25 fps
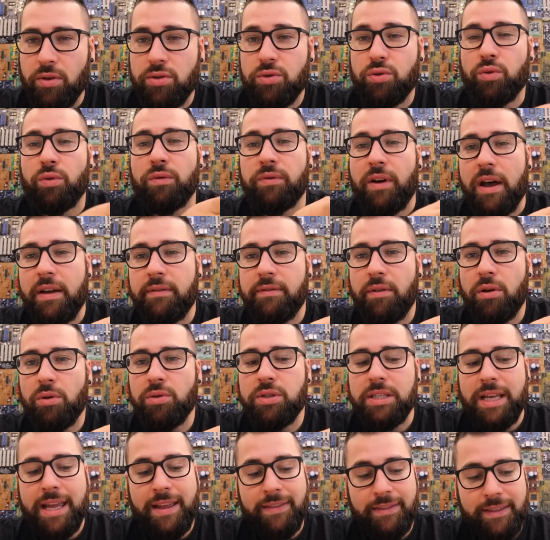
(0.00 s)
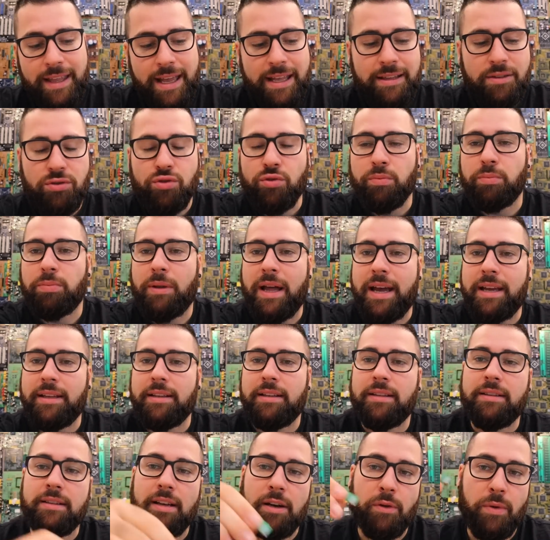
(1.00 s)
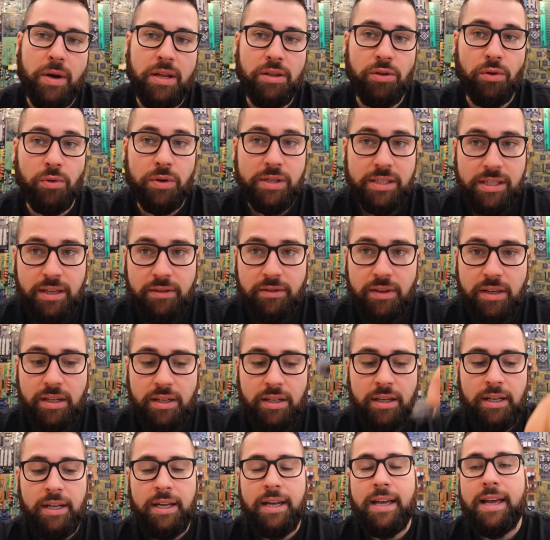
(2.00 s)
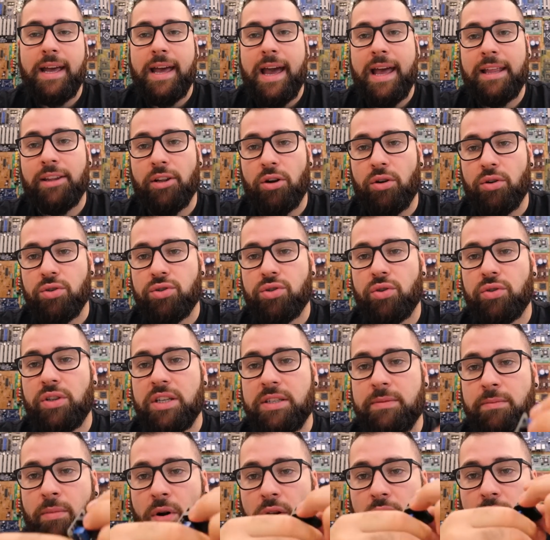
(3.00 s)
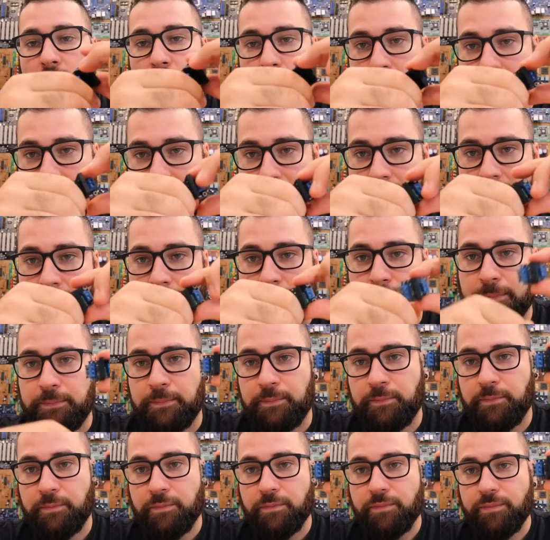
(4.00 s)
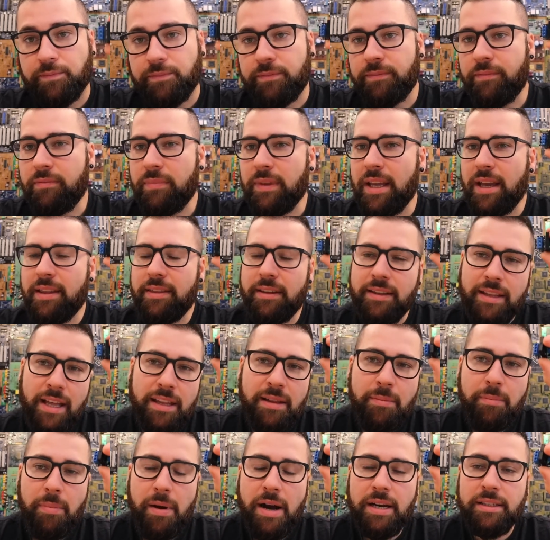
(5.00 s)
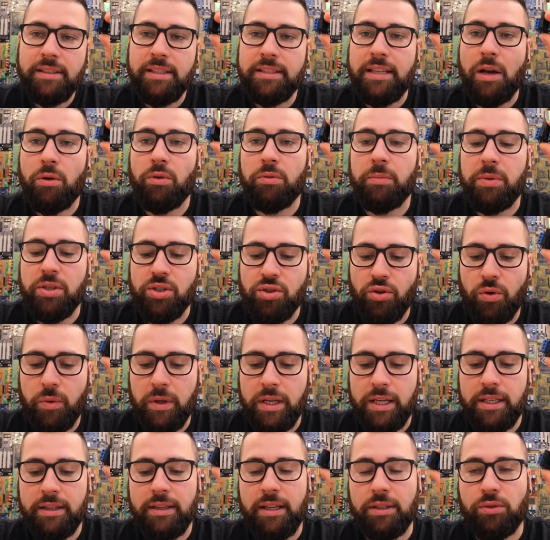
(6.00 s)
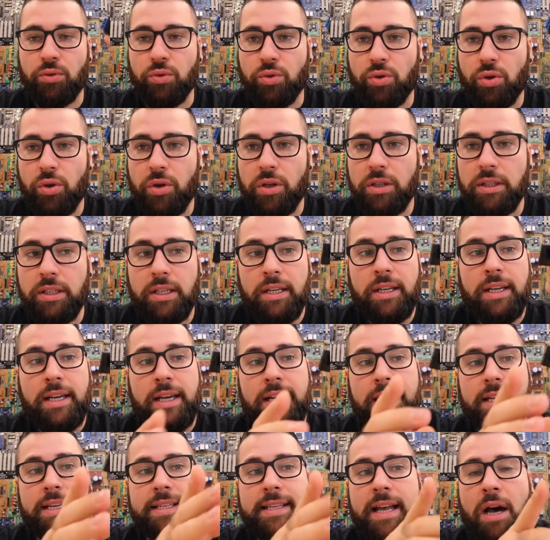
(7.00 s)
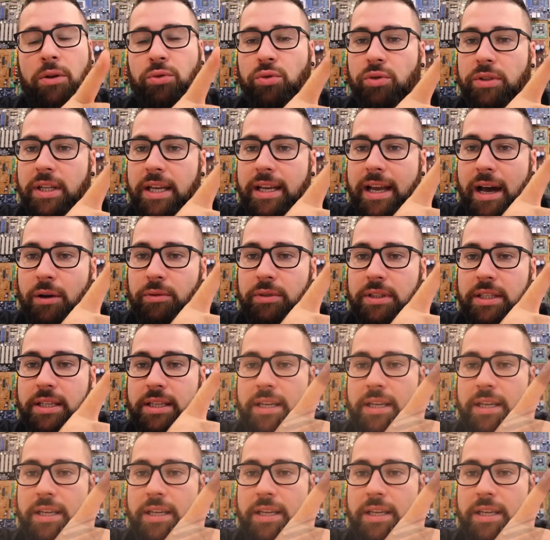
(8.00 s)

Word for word: volts to 5 volts and then supply the radio receiver and also the small relay. And another part that I will be showing in the tutorial is how to take out